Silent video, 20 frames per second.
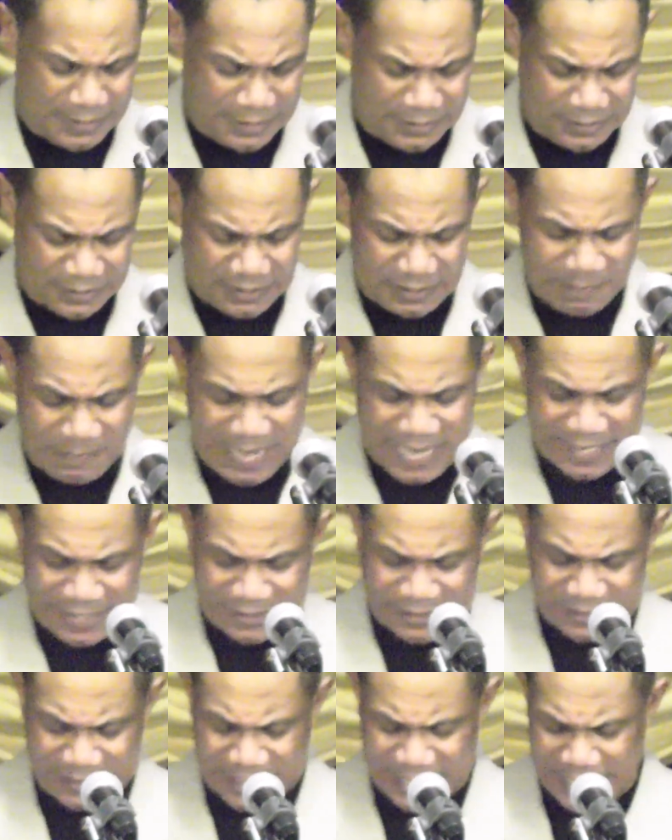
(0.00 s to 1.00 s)
Somebody
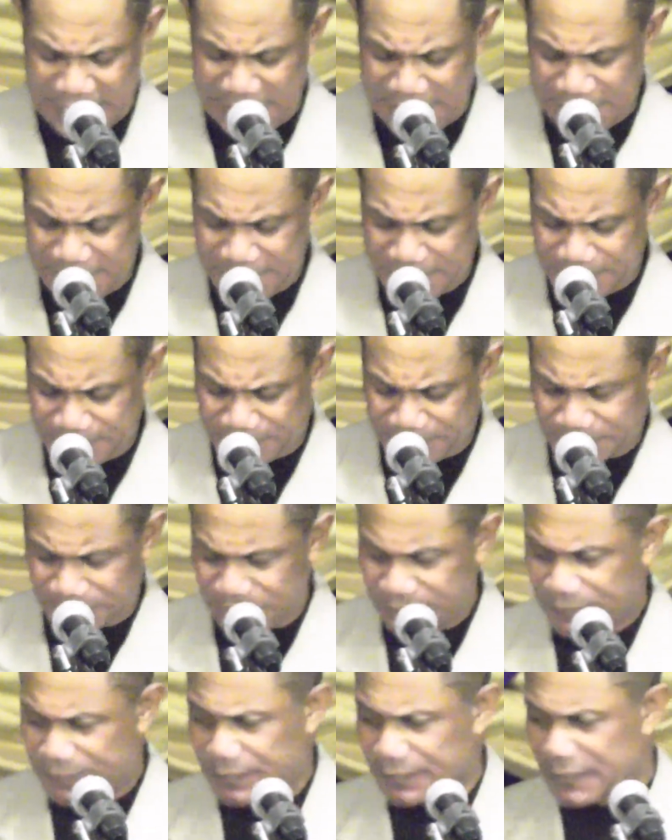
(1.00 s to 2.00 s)
say,
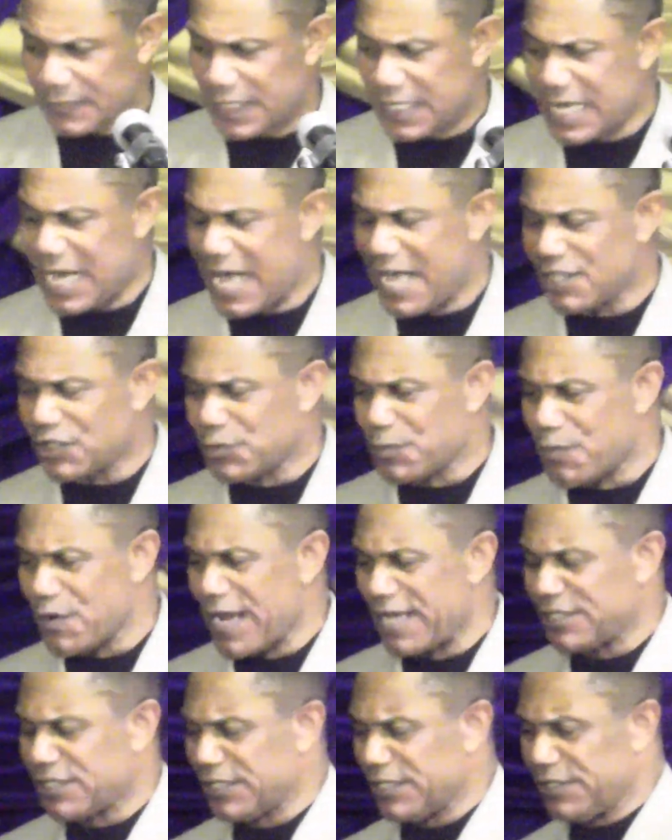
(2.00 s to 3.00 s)
God's
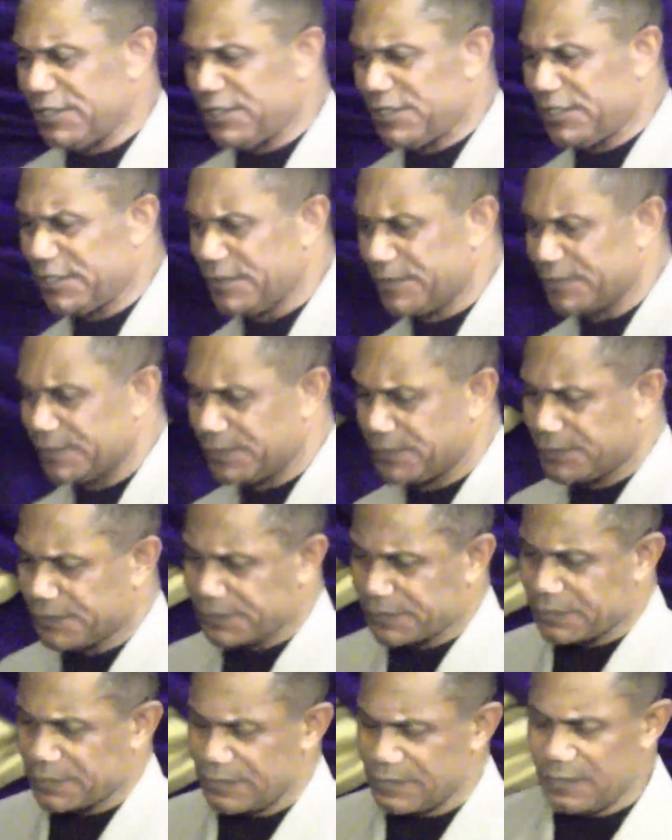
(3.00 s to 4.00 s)
presence,
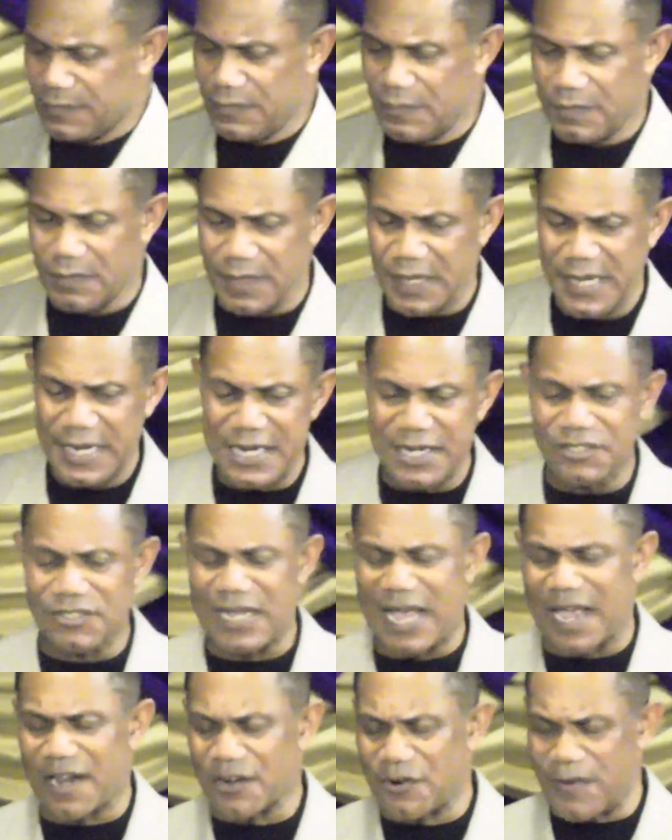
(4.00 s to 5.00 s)
God's presence is
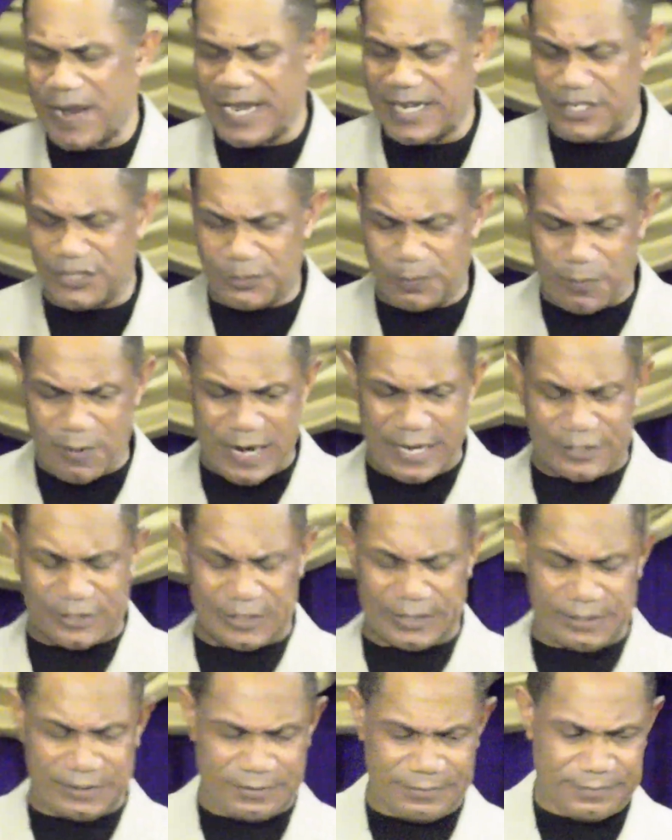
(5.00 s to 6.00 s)
our greatest
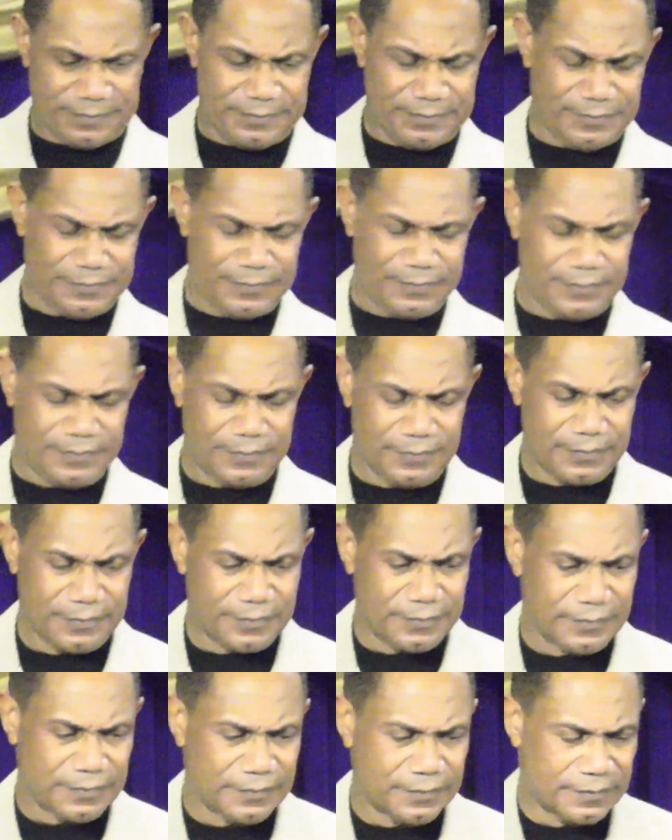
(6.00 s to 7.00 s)
present. Is our
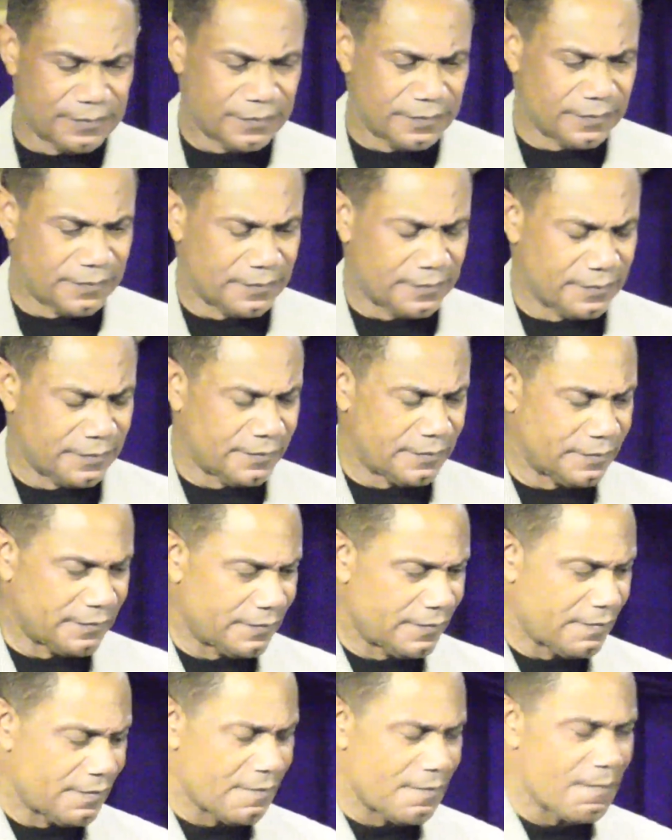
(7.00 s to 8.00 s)
greatest present.
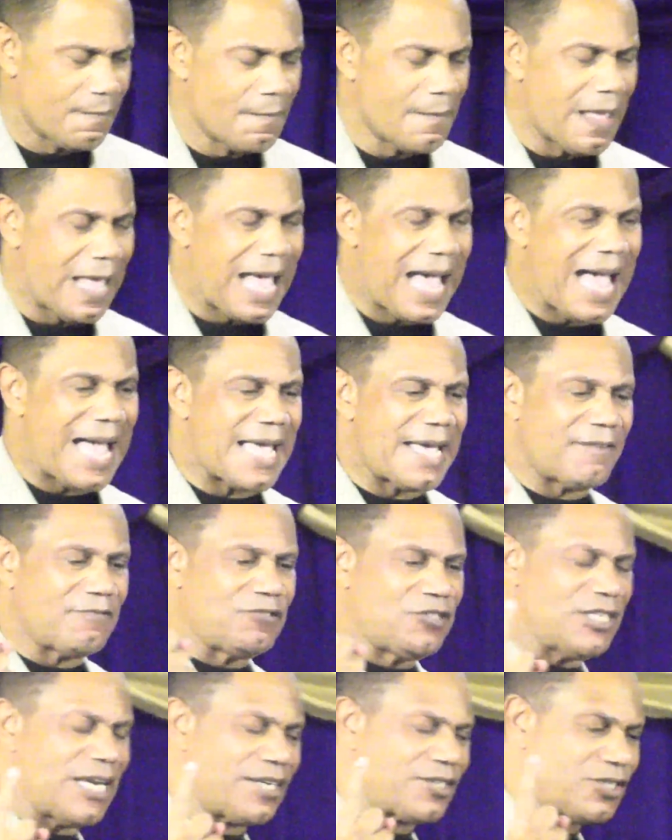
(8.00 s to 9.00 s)
I have
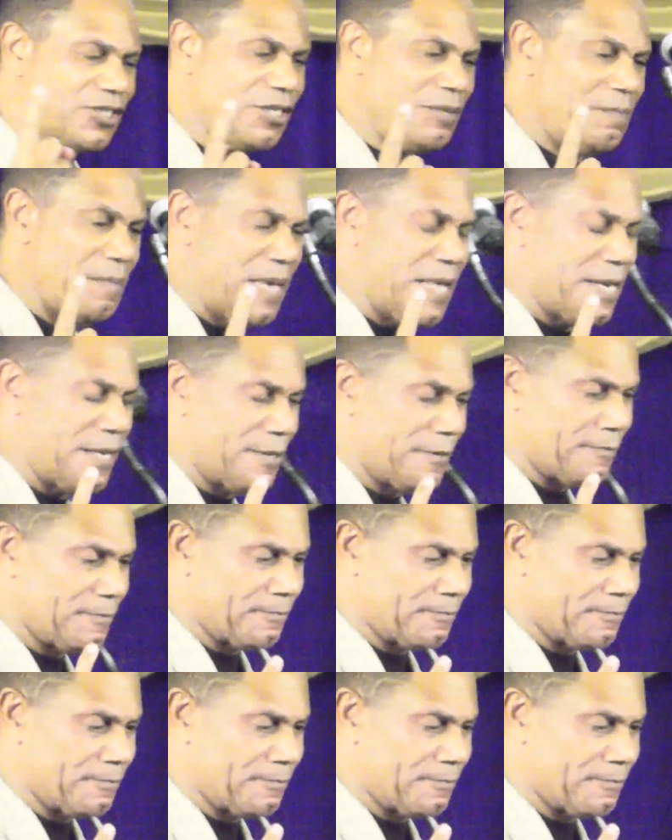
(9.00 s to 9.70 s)
just a minute